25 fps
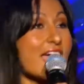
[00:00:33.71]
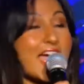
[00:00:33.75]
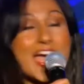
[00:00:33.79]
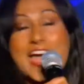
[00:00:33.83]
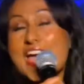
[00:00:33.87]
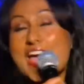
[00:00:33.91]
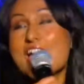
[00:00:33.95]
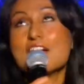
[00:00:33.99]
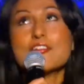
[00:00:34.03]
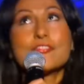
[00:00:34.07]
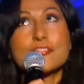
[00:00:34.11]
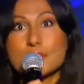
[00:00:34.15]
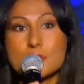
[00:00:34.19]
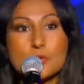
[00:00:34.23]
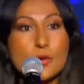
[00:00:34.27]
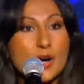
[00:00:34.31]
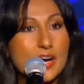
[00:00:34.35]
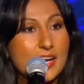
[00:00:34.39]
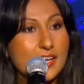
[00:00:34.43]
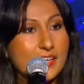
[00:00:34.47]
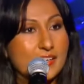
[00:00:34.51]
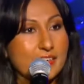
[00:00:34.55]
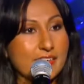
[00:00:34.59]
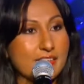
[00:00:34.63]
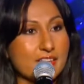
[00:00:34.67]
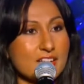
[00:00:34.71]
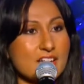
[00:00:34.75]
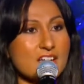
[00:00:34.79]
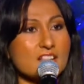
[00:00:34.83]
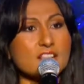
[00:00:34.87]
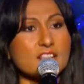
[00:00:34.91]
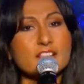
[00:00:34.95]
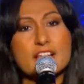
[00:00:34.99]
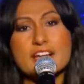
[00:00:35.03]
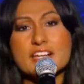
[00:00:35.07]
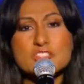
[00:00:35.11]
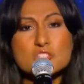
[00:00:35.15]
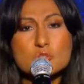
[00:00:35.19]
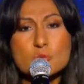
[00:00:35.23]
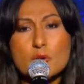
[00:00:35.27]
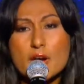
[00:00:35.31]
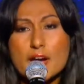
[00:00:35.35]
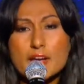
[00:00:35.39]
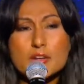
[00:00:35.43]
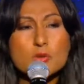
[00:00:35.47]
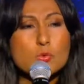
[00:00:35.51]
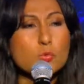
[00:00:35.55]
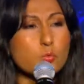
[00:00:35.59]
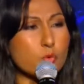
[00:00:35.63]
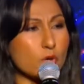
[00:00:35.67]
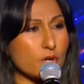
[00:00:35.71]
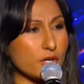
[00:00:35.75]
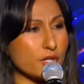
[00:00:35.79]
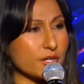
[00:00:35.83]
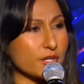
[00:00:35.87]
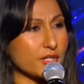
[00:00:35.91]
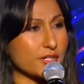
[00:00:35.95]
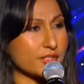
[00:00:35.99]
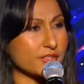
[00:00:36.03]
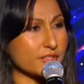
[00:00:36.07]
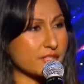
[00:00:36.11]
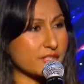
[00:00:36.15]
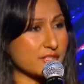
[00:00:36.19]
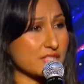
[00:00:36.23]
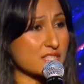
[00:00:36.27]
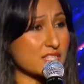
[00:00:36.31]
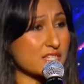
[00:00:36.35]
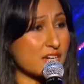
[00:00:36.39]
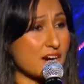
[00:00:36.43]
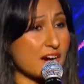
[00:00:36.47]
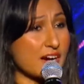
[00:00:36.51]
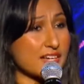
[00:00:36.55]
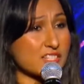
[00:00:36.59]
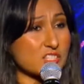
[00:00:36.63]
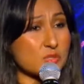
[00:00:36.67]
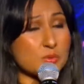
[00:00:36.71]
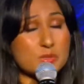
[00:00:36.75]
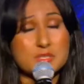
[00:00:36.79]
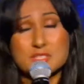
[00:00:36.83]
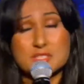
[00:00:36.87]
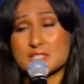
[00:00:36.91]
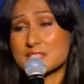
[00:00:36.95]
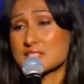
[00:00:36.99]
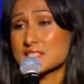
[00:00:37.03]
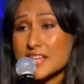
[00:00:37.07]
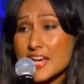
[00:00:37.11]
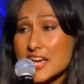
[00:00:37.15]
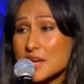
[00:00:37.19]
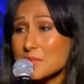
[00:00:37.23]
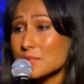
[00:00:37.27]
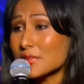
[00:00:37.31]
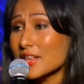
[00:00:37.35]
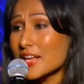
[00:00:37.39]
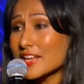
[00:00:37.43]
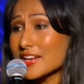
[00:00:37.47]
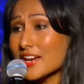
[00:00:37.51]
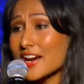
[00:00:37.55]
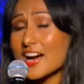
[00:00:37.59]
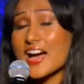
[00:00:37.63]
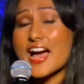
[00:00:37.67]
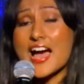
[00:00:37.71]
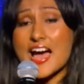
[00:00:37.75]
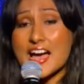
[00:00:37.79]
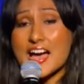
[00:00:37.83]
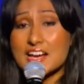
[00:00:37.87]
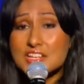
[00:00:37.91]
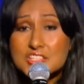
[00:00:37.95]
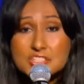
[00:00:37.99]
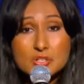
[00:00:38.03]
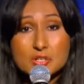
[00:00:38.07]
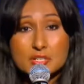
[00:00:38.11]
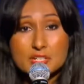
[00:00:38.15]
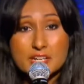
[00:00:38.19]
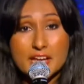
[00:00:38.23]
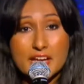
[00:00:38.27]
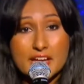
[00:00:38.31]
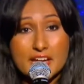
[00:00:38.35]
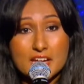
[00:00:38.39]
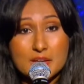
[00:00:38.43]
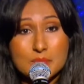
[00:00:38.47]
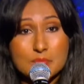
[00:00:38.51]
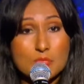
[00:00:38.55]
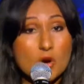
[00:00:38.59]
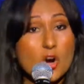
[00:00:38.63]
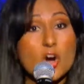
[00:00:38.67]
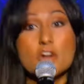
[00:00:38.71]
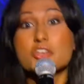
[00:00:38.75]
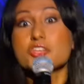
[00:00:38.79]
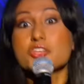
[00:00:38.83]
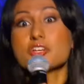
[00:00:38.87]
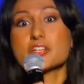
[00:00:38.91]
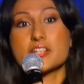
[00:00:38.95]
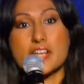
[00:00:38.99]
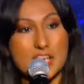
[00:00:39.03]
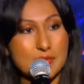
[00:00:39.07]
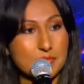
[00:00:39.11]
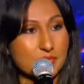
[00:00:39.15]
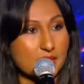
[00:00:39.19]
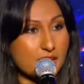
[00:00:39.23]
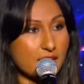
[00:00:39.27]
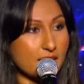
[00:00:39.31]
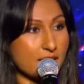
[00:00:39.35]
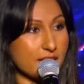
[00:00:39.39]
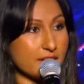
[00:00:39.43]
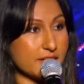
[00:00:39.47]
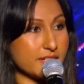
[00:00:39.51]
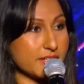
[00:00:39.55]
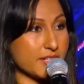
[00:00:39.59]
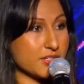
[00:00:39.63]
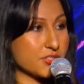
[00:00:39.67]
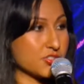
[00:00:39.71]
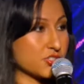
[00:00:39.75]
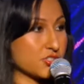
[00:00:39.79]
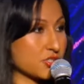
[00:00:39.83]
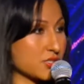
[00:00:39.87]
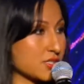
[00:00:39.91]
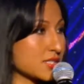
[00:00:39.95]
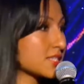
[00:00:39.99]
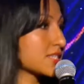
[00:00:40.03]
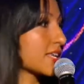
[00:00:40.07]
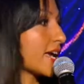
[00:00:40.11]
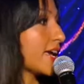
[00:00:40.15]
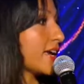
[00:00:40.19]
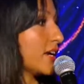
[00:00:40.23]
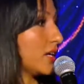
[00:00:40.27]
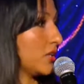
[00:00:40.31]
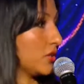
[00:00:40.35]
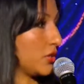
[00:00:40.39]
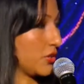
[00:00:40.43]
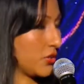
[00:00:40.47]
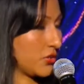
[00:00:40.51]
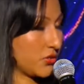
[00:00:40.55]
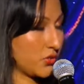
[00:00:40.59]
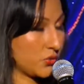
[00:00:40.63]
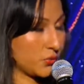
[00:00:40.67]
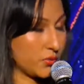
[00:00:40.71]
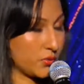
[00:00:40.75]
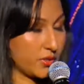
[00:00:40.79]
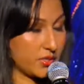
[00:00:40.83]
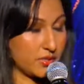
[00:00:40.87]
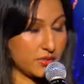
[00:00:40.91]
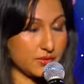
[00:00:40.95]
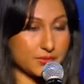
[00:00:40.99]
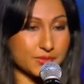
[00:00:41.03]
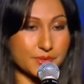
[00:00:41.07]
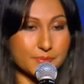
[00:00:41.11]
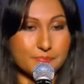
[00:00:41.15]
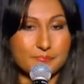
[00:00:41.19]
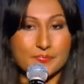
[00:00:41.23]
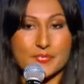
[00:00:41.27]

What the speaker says: everyone, let's write a word that starts with the same letter as your name on your name card and just say hello to the world.